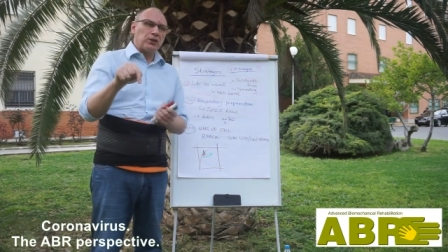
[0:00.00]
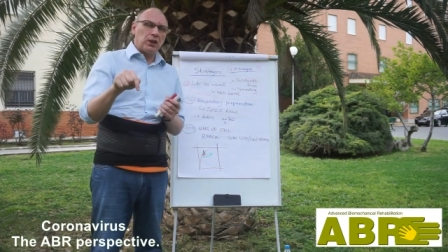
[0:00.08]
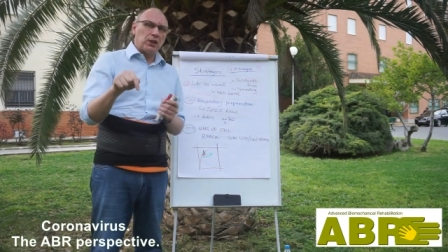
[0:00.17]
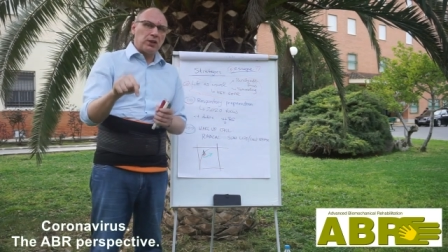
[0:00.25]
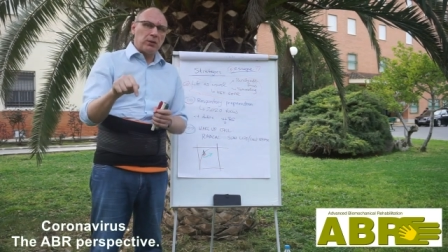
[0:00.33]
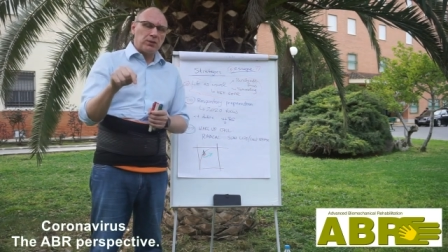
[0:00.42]

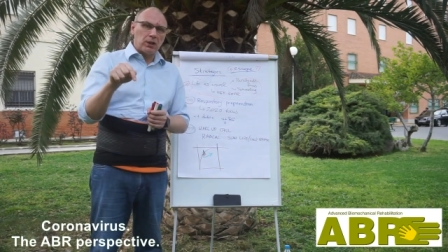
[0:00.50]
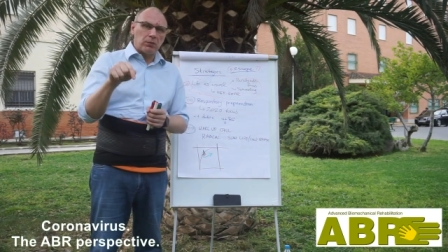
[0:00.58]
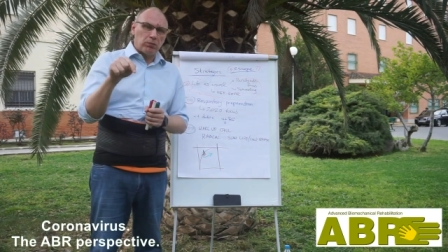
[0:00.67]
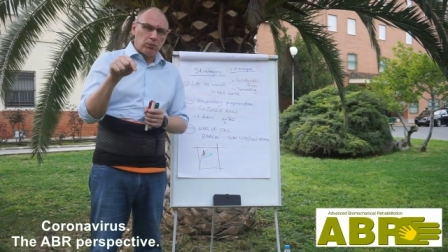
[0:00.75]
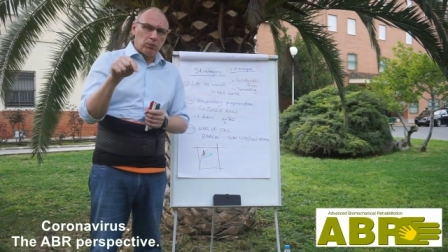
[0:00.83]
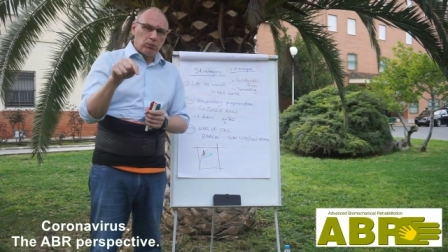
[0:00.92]
systems that
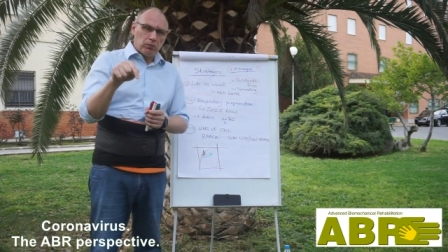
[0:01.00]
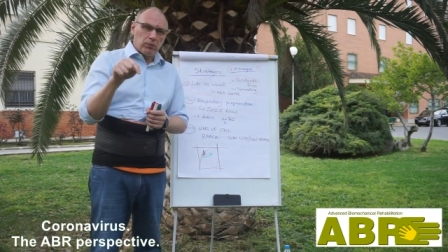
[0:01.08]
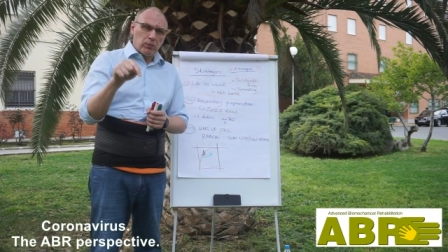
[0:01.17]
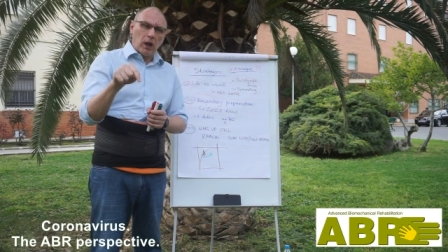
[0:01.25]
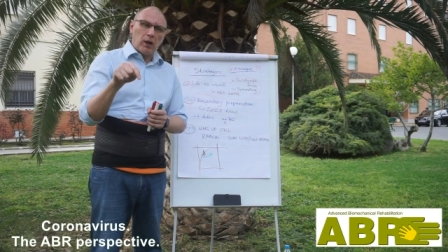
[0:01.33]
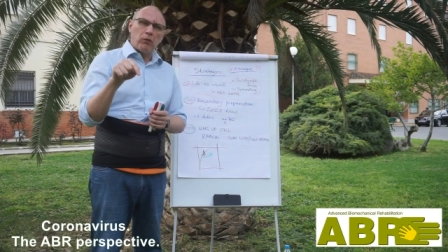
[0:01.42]

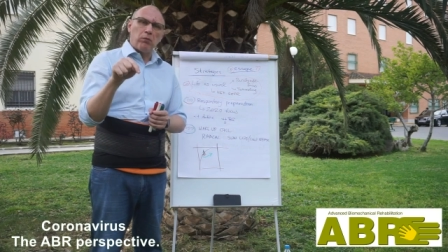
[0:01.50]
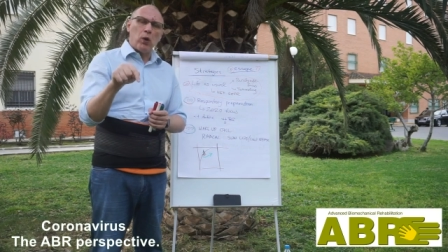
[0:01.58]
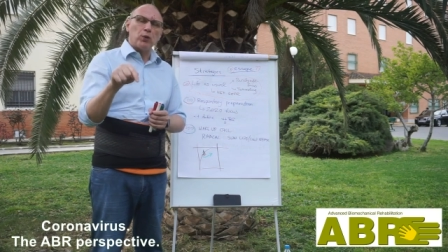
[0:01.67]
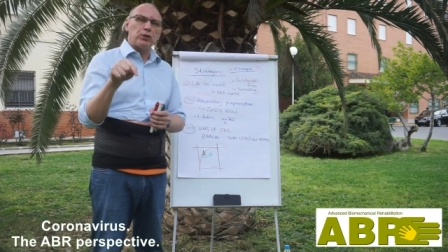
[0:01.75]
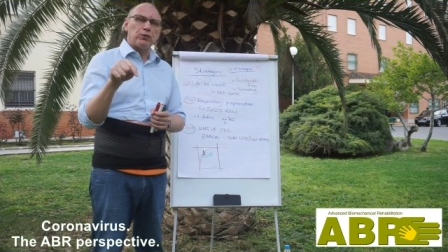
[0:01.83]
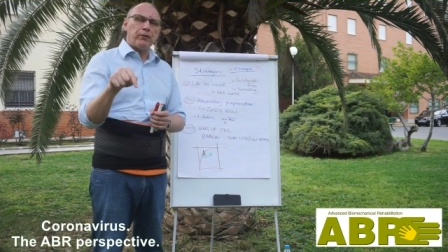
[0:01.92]
kind of
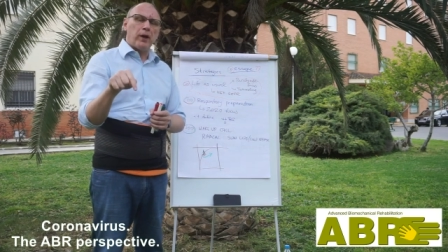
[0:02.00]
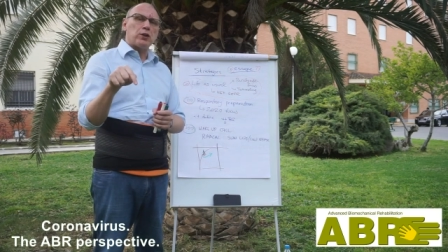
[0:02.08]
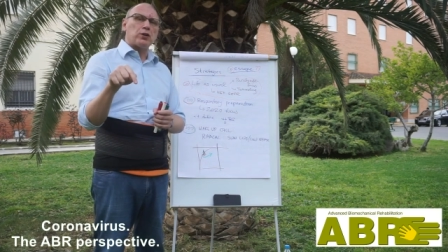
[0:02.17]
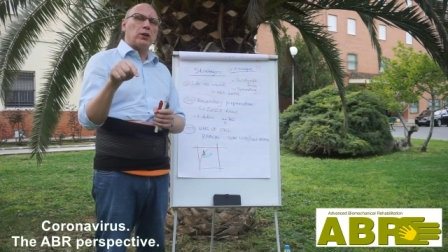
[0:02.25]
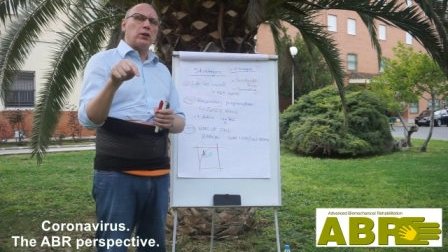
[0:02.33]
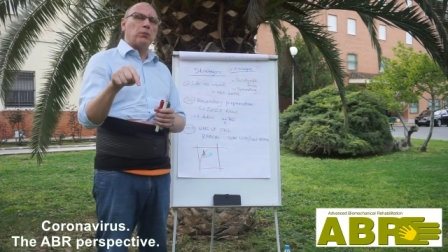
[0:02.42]
most
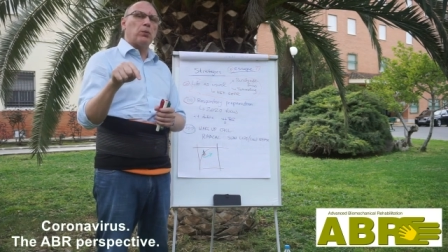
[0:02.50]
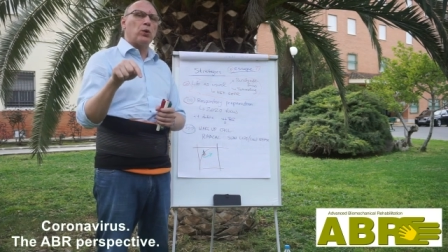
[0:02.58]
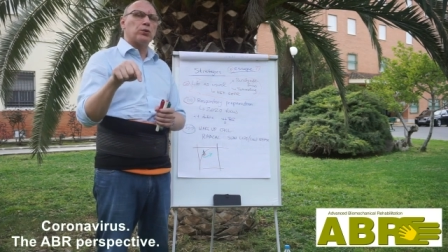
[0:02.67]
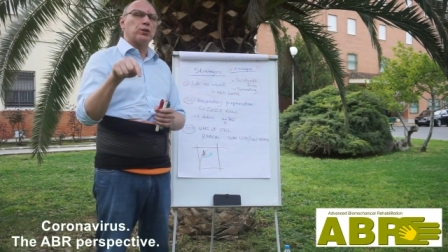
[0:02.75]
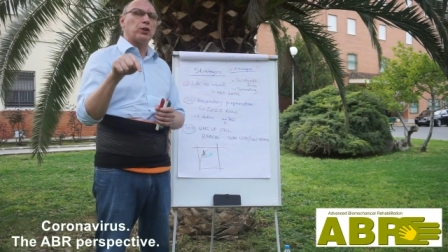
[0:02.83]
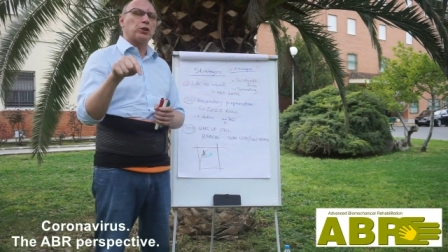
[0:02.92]
fragile and
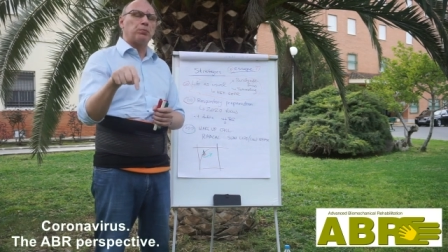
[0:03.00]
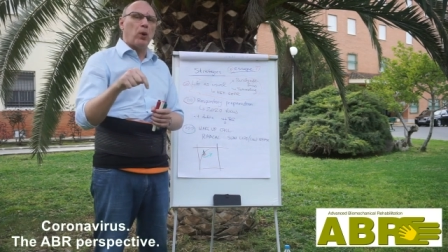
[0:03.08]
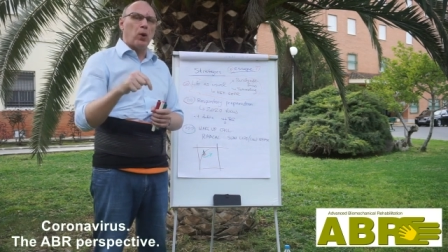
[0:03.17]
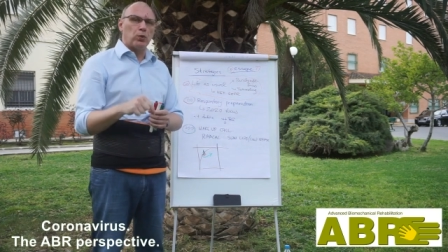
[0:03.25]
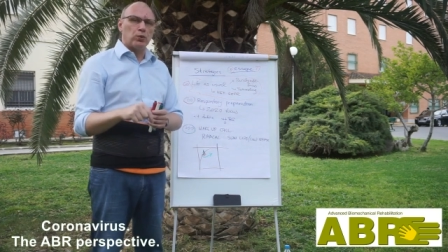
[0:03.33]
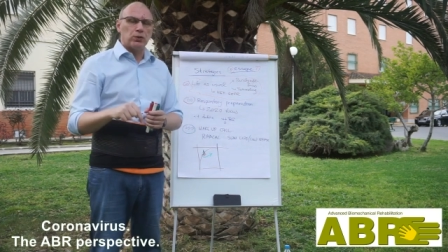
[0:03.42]
most
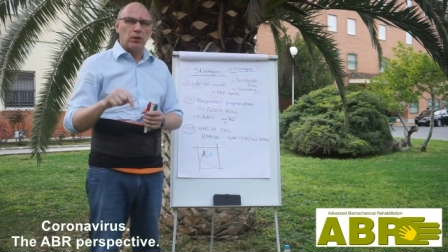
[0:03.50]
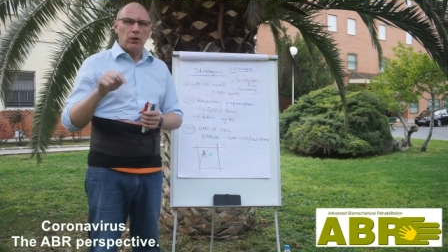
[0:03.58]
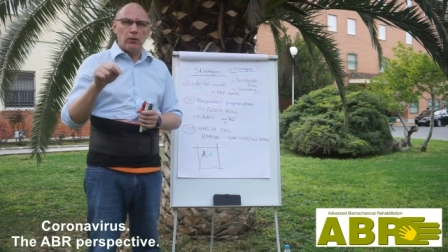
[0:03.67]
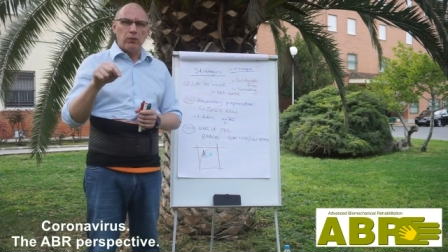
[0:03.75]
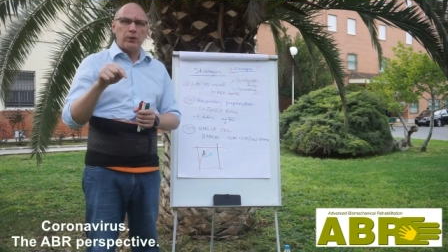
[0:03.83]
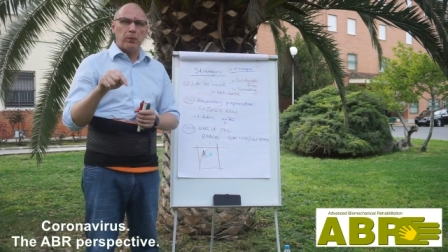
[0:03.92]
exposed
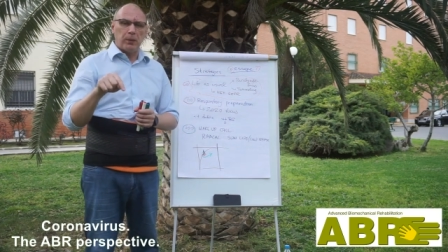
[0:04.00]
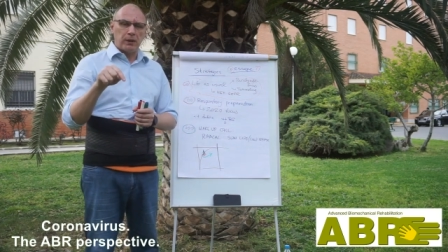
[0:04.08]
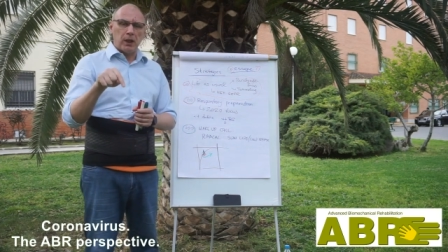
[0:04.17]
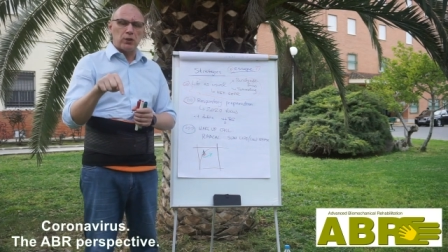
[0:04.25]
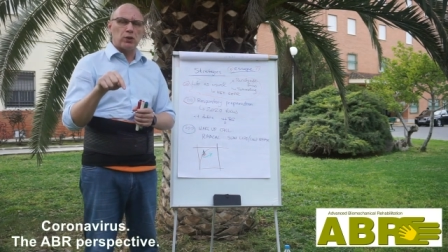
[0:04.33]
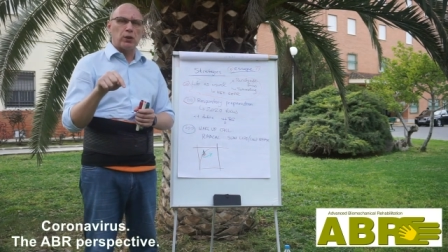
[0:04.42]
for the
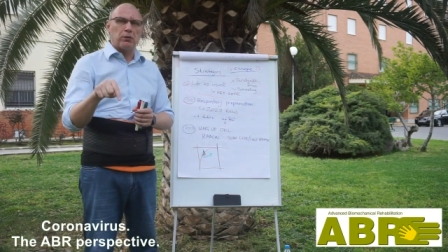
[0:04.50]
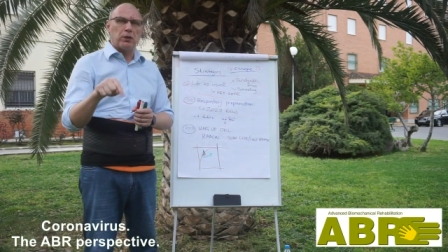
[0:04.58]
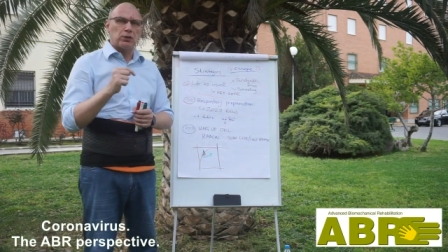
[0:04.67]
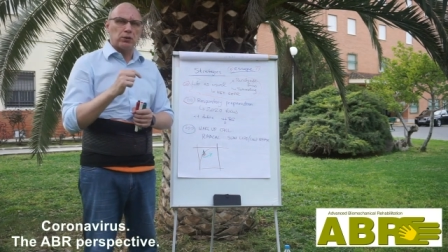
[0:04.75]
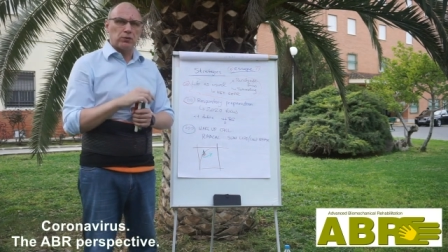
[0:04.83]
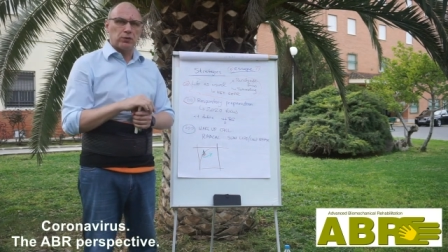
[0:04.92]
potential
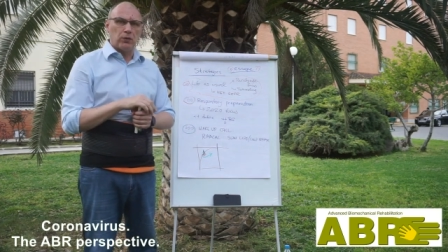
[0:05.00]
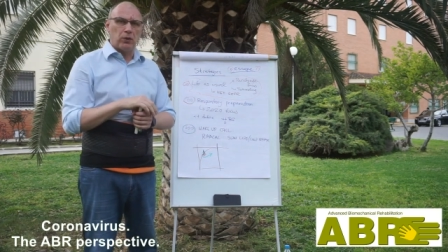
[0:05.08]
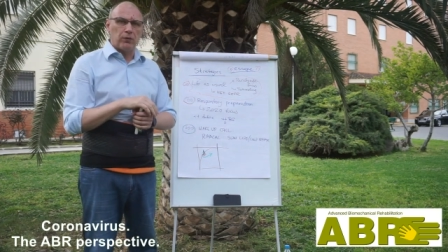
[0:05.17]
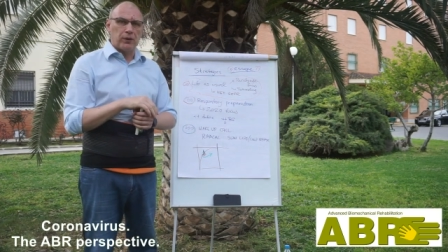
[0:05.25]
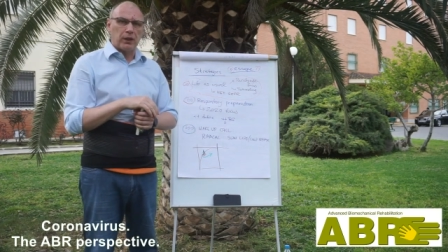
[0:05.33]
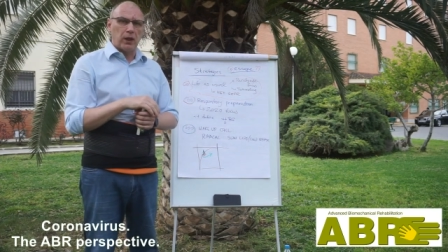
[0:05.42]
risks
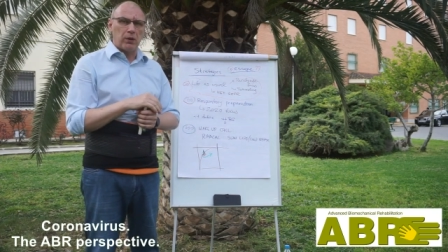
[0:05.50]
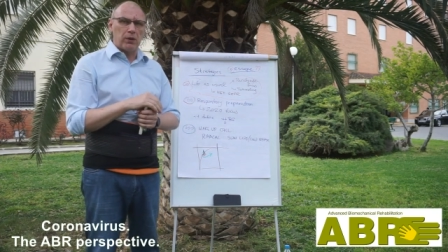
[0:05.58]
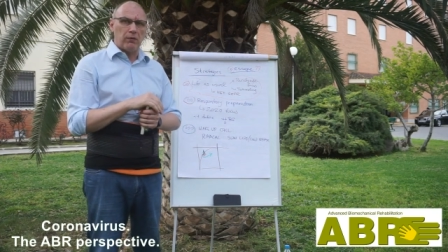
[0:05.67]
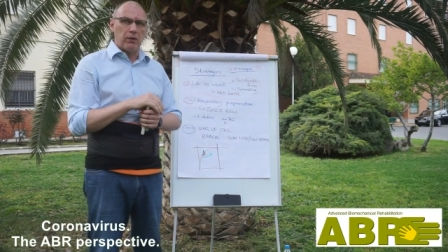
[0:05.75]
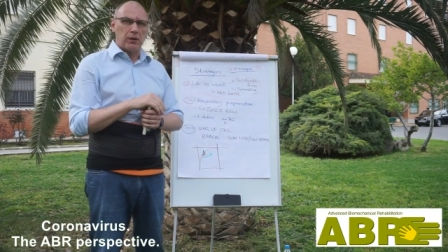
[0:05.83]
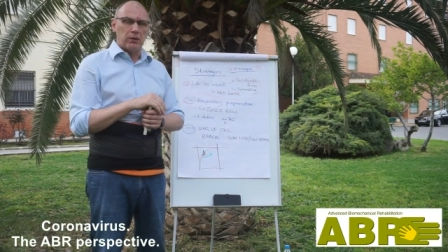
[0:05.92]
of the
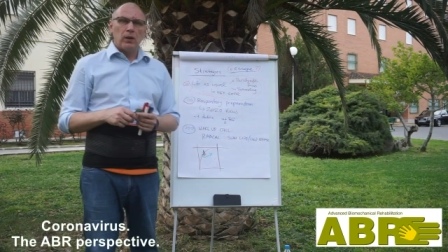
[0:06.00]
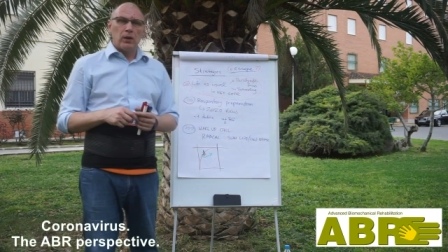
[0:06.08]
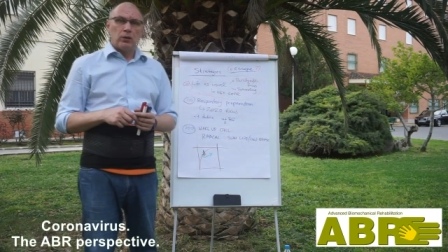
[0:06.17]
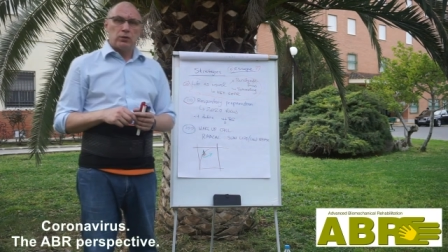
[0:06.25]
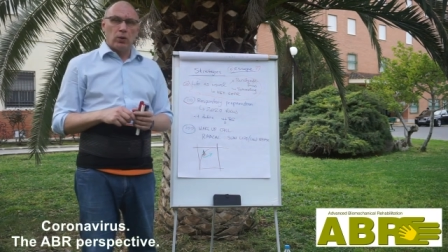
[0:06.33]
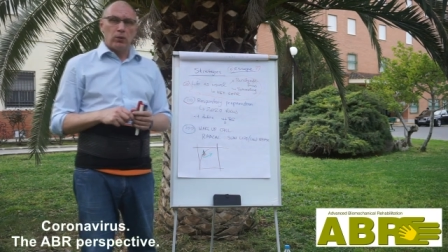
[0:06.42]
coronavirus.
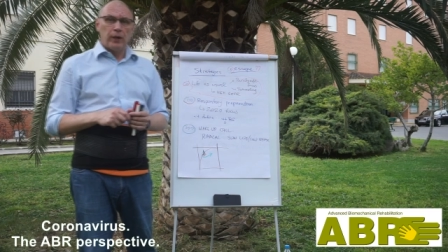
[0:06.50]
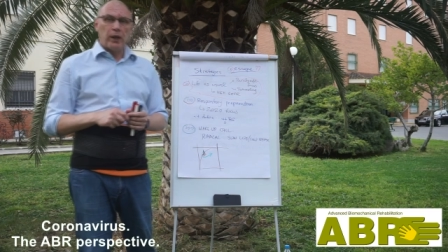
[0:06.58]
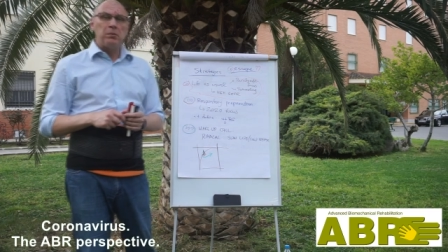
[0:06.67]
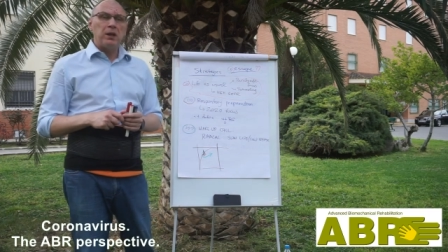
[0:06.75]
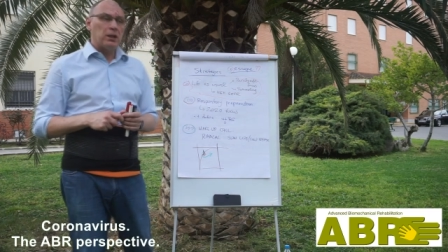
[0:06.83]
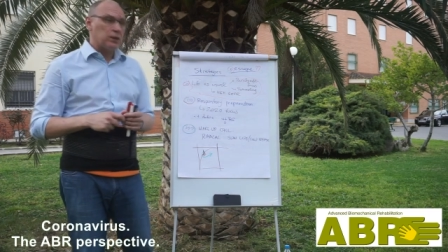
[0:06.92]
So that
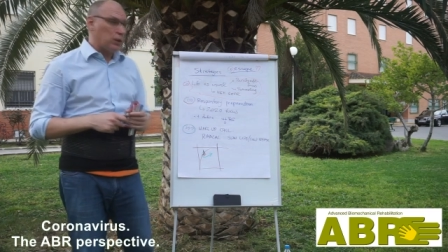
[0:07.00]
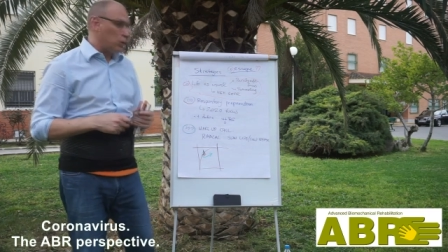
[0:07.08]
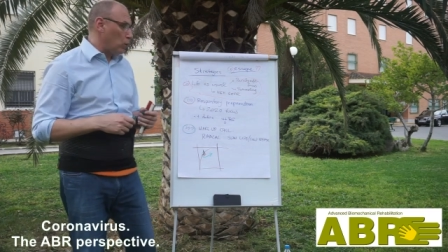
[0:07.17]
means that